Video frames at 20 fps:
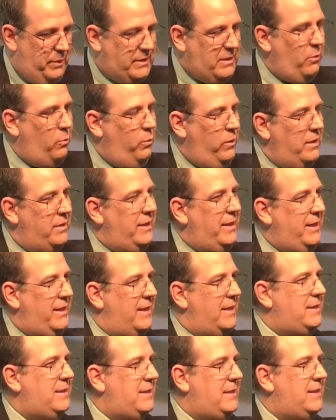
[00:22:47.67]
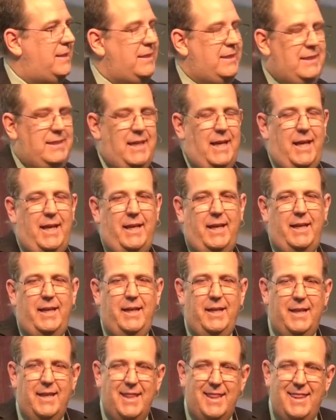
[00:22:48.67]
but the willingness to
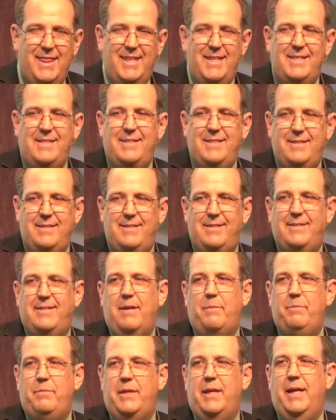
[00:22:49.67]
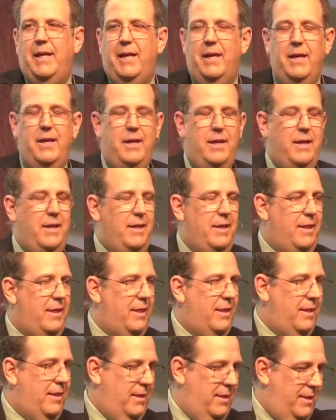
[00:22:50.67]
say, this is something
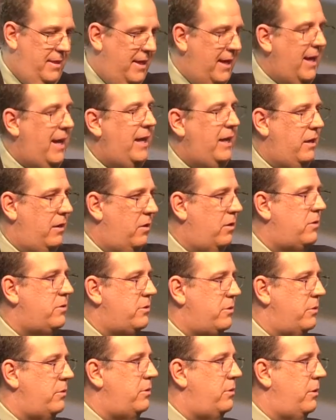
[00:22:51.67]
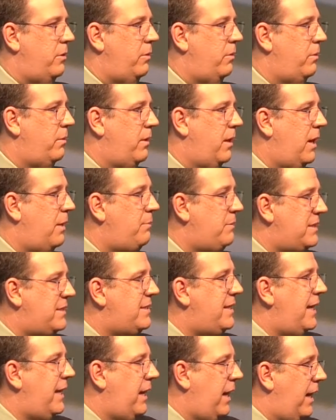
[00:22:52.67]
that I could also do a
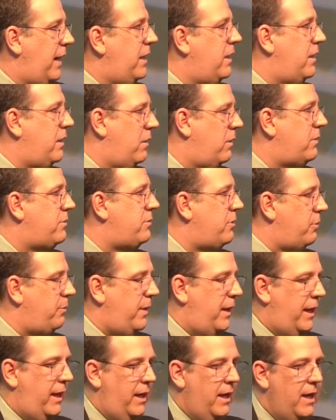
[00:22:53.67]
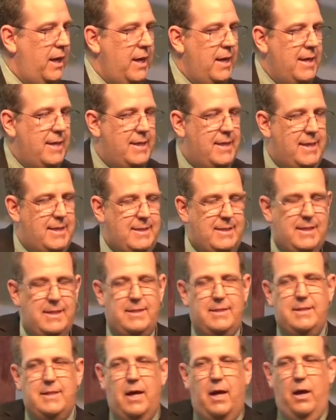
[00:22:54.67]
mistake I could also make. This
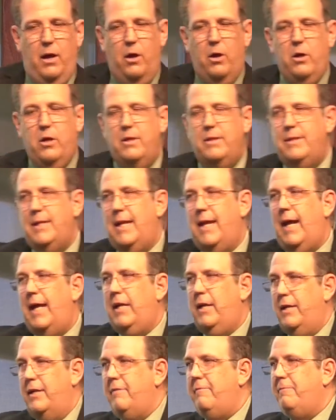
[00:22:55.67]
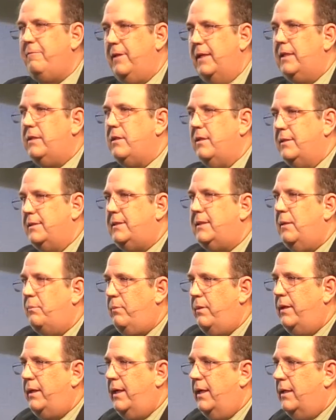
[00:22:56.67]
is a hurt that I could inflict on
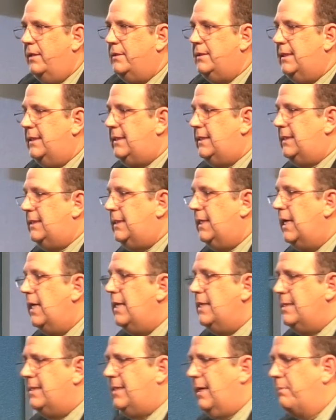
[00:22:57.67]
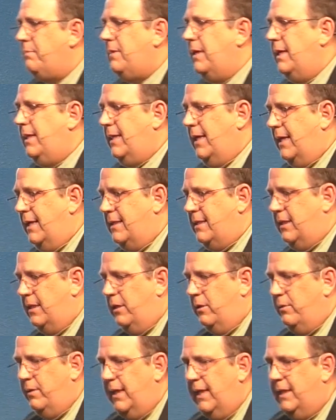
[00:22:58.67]
somebody else. This is something that
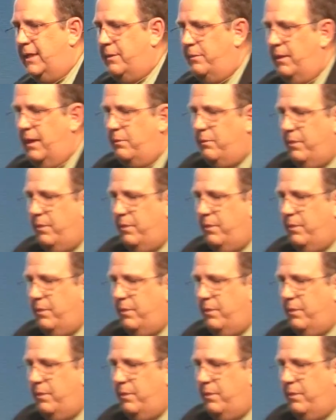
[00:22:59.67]
isn't unique to